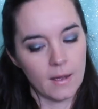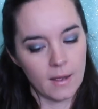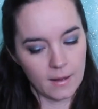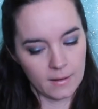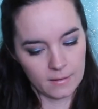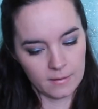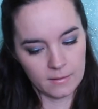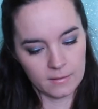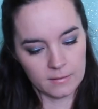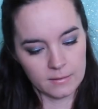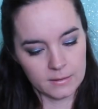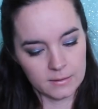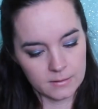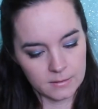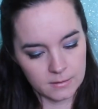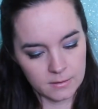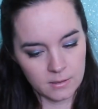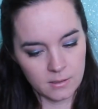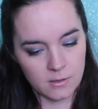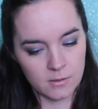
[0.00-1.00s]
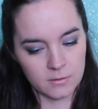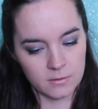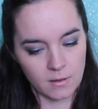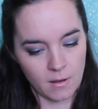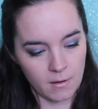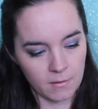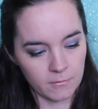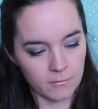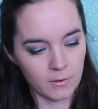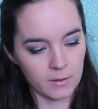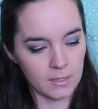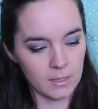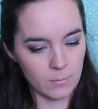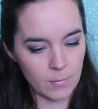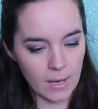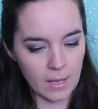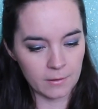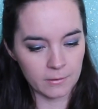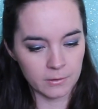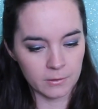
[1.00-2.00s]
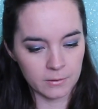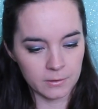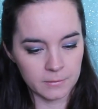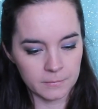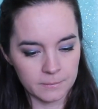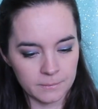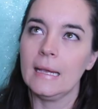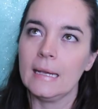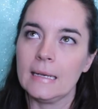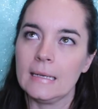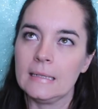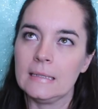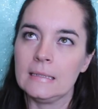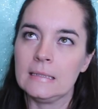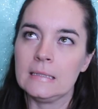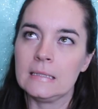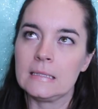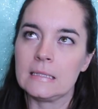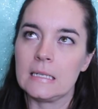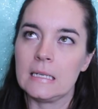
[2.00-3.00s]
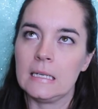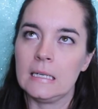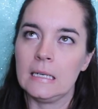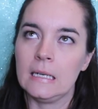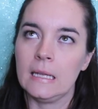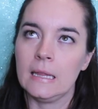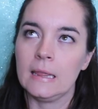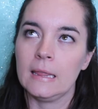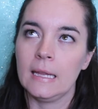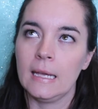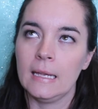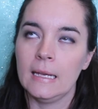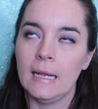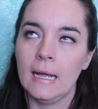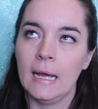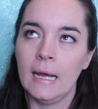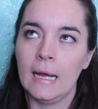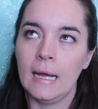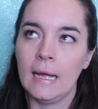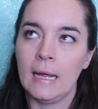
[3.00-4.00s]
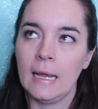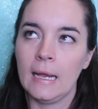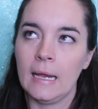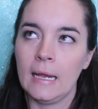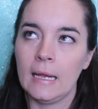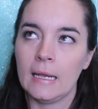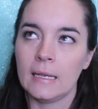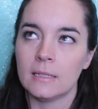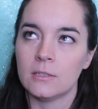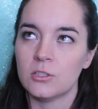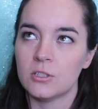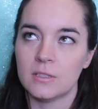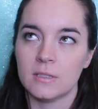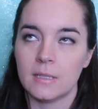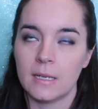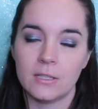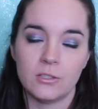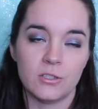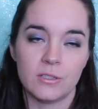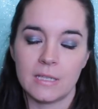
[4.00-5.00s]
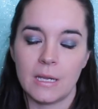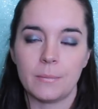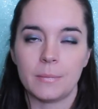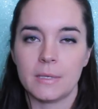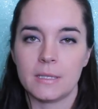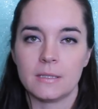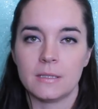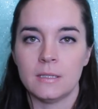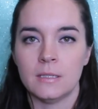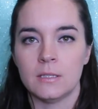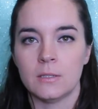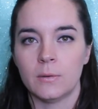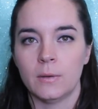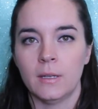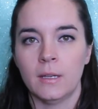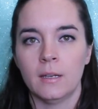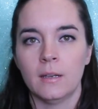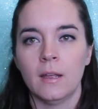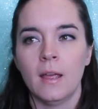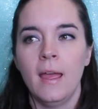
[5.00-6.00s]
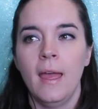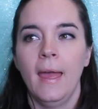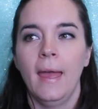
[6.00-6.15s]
I'll listen to your song, Frankie Ballard. And then I just kept listening to it.